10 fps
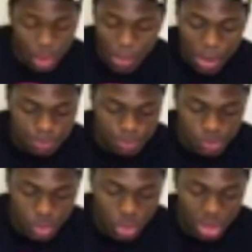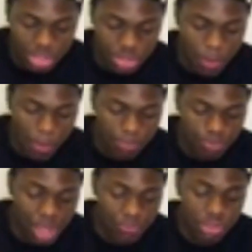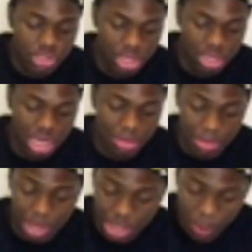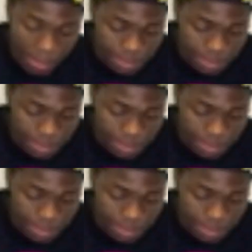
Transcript: Well, who cares? I'm focused on getting my money,